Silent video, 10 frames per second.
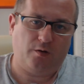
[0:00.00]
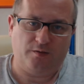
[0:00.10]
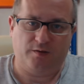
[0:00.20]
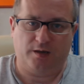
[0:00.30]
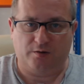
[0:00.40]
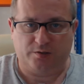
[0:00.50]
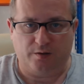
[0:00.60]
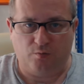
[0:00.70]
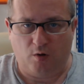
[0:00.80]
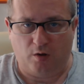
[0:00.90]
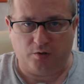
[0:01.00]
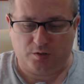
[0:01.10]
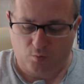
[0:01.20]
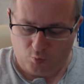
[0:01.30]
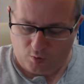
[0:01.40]
on the videos they've
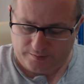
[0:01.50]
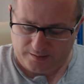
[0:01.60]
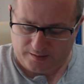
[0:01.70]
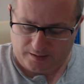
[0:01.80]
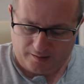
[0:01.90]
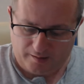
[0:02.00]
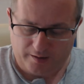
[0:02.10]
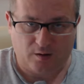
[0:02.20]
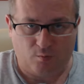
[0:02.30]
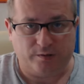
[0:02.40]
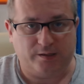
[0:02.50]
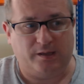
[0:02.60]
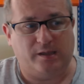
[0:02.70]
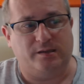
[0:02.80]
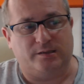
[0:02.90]
watched. What did they like and what did
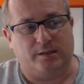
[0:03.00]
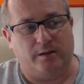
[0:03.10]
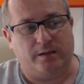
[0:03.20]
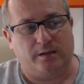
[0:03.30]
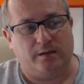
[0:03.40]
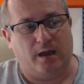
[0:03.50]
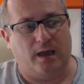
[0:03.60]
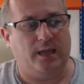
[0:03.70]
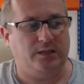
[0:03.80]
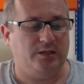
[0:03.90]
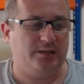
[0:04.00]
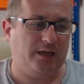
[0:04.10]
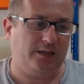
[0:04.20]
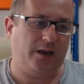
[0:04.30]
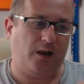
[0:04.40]
they dislike? And then you
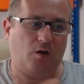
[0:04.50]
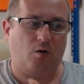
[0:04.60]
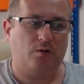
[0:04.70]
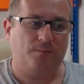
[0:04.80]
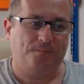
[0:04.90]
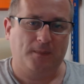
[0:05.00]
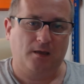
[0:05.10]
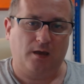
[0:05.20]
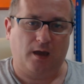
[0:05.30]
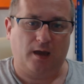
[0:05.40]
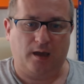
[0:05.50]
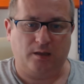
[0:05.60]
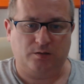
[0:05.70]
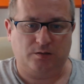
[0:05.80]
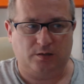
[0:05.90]
take that along
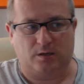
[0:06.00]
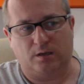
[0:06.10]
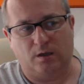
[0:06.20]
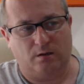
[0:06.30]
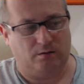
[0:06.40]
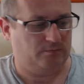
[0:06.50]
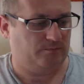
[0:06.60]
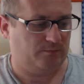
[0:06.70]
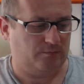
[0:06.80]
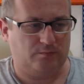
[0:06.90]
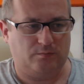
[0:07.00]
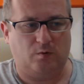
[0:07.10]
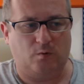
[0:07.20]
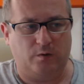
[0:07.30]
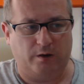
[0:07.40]
and you can go
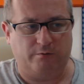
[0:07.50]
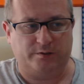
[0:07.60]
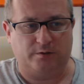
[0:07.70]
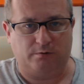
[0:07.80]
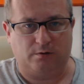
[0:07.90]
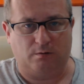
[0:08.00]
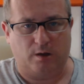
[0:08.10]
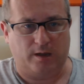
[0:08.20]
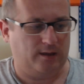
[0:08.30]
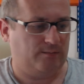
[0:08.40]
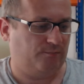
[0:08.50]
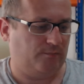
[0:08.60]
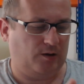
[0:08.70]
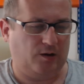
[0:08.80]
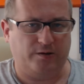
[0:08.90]
audio is too quiet,
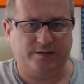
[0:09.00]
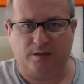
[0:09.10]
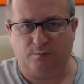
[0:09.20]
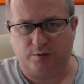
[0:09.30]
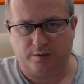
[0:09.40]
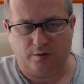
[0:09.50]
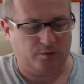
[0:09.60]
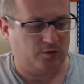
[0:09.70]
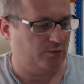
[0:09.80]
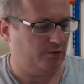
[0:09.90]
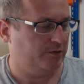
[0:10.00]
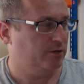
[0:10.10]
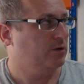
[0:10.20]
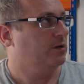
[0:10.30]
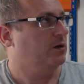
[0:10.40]
lighting was no good,
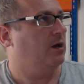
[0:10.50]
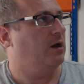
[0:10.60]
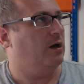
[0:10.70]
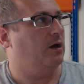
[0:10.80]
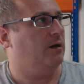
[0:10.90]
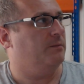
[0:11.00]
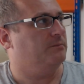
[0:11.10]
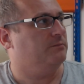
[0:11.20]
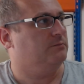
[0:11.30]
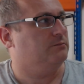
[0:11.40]
um,